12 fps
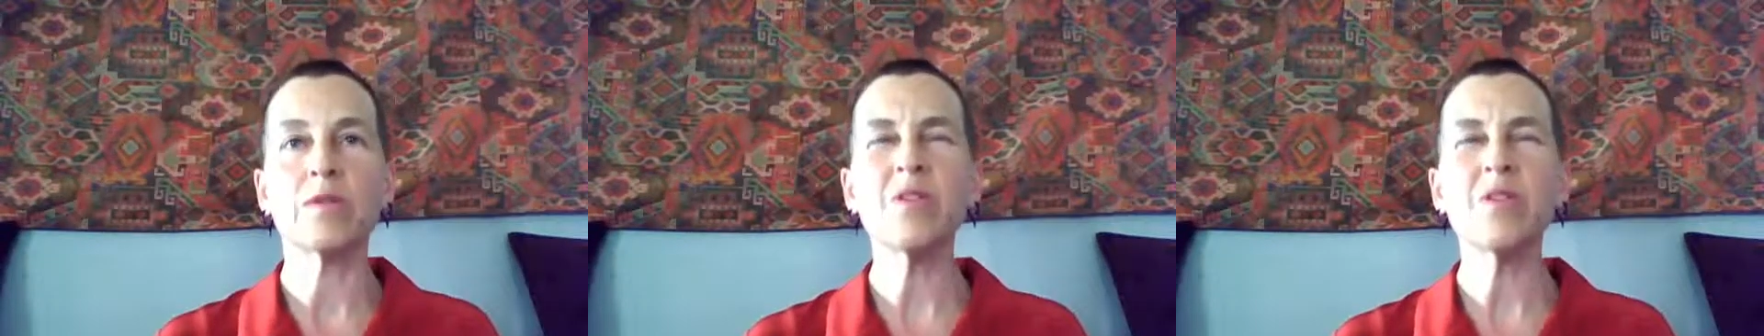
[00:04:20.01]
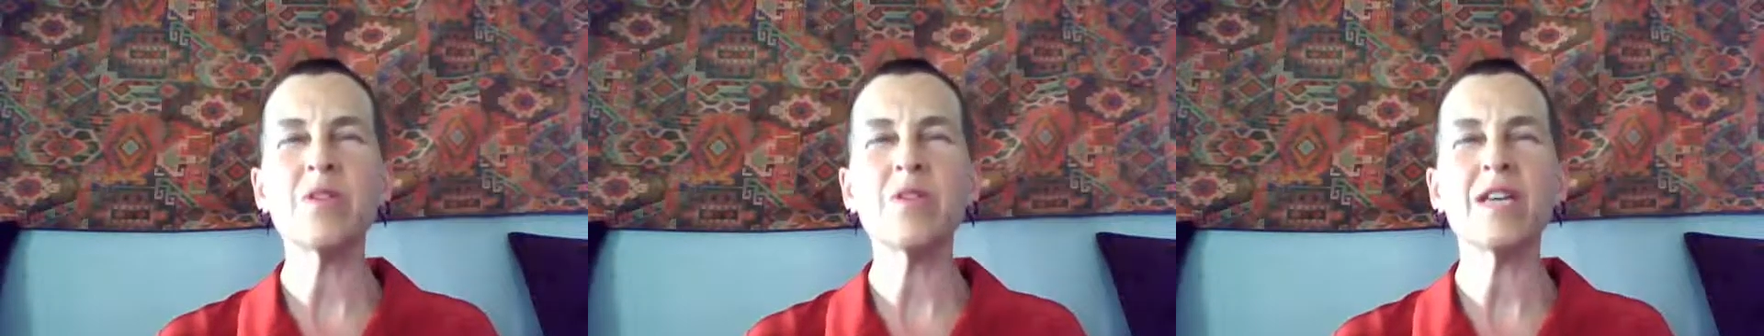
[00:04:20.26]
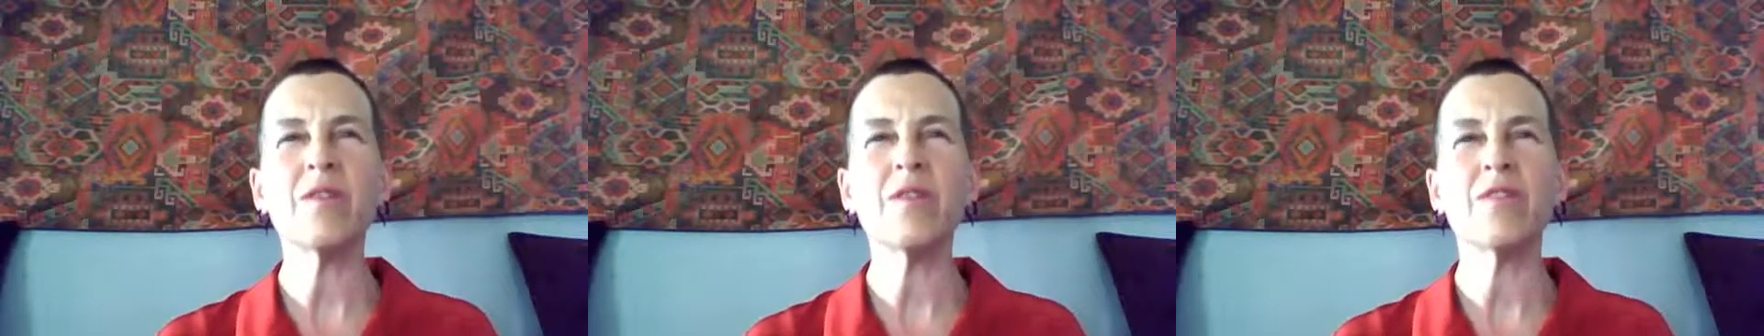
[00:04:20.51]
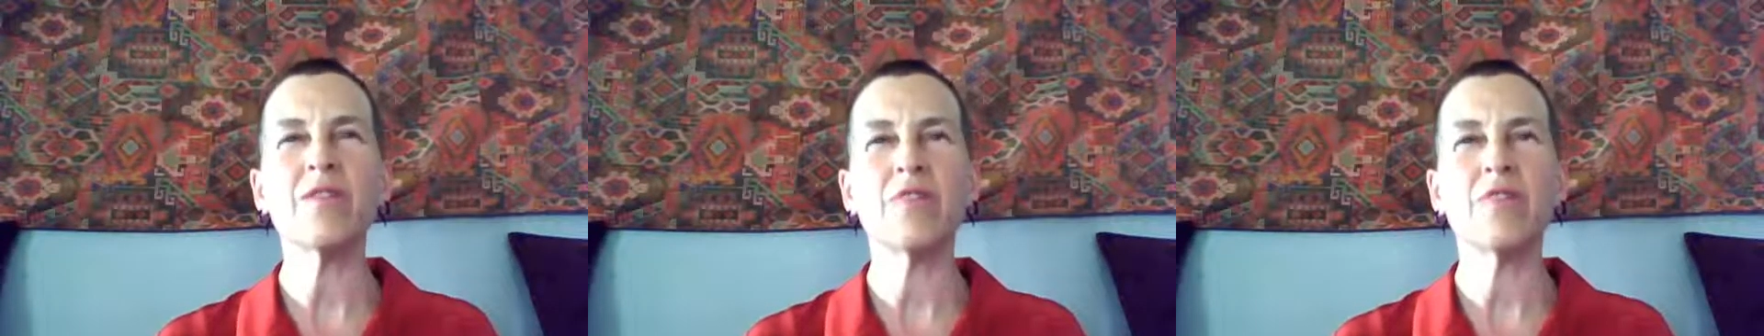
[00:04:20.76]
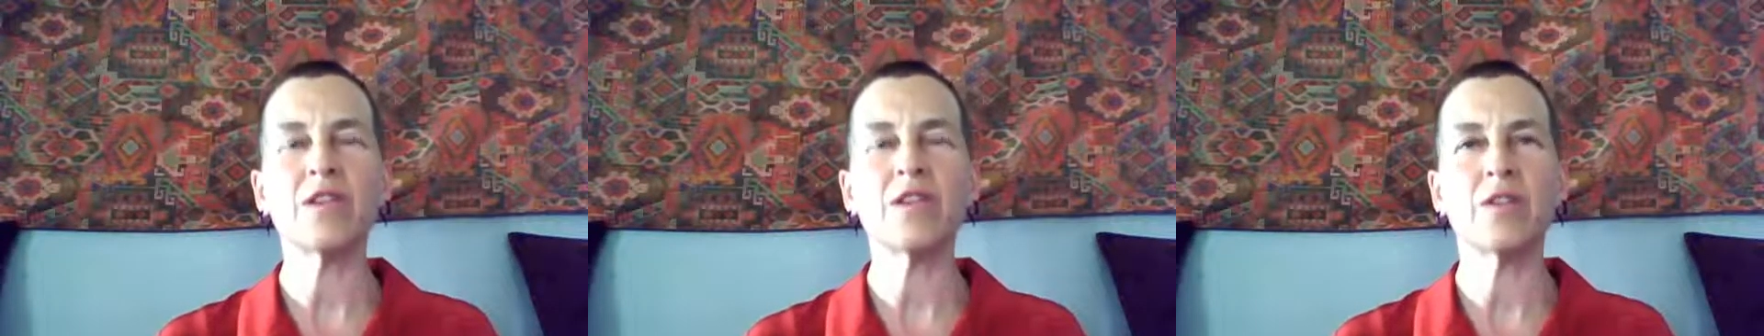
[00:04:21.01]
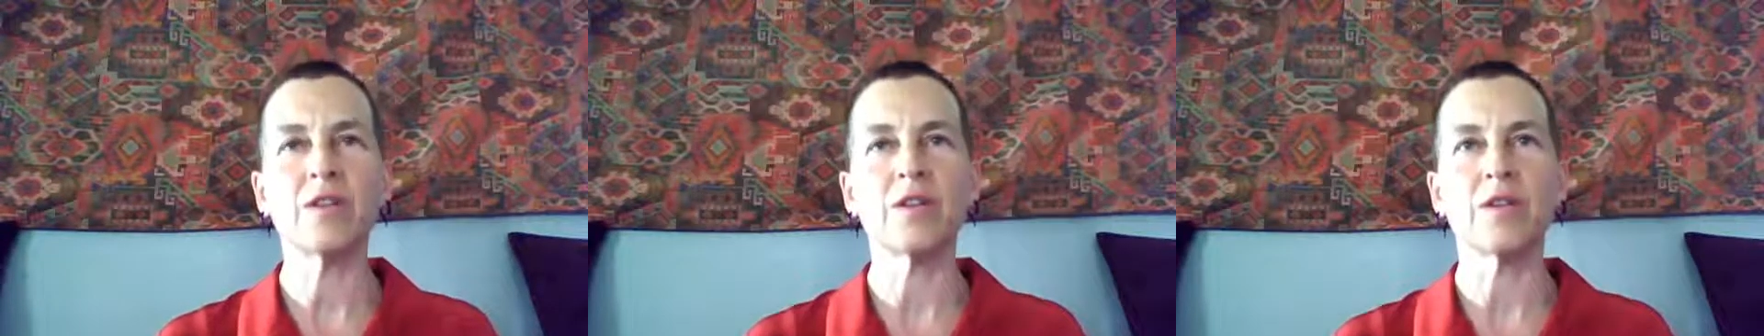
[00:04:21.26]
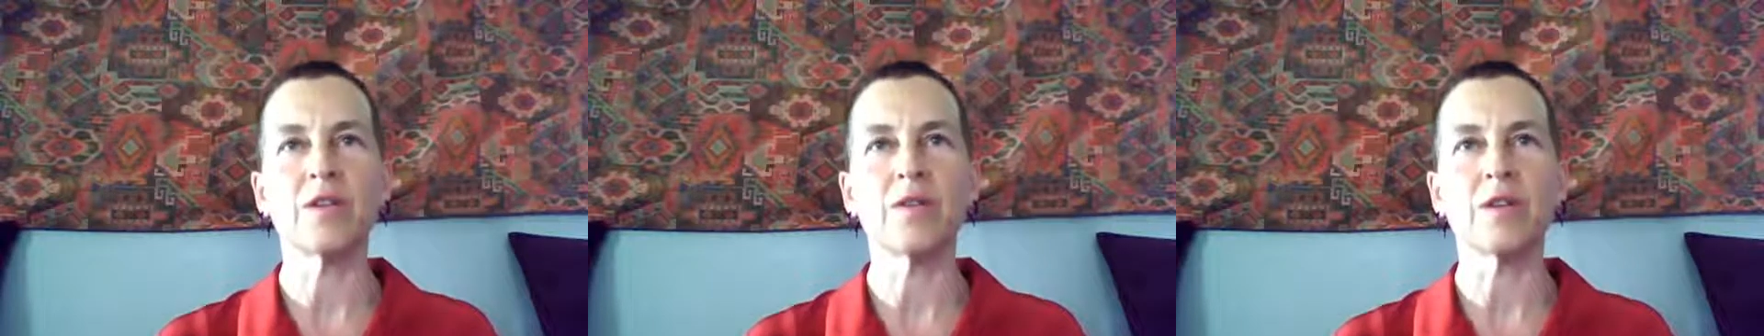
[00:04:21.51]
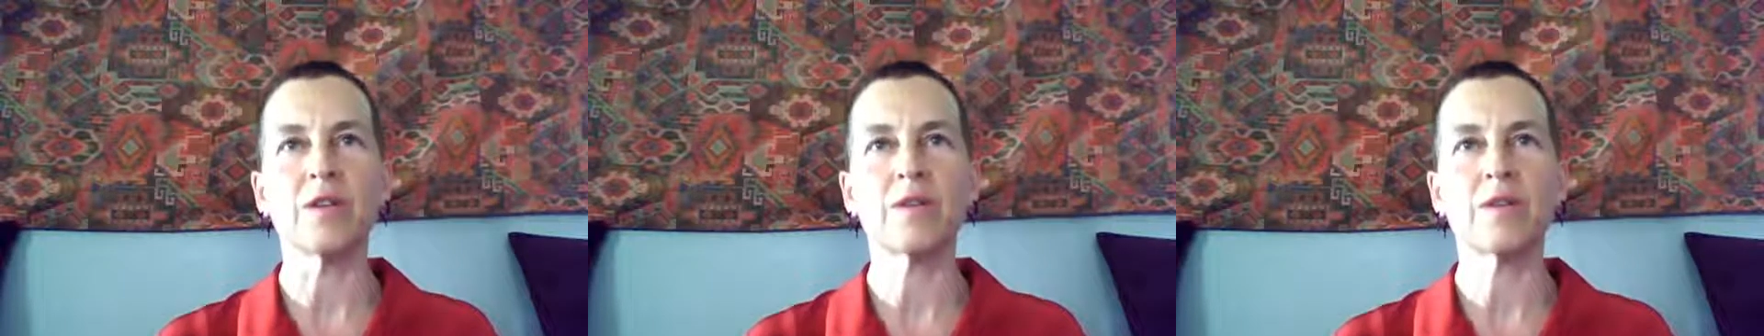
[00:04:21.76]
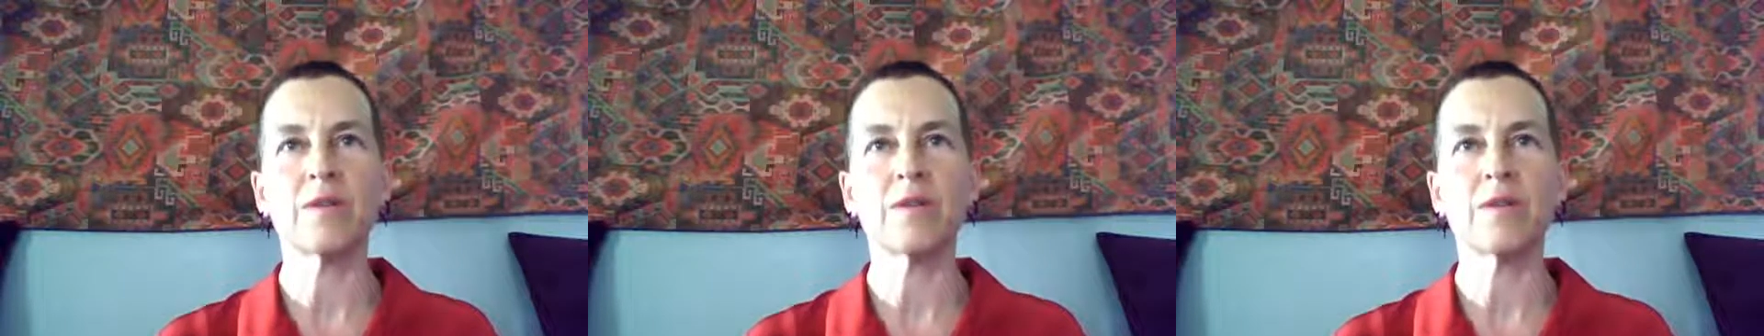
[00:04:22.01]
Notice how it affects you to do this.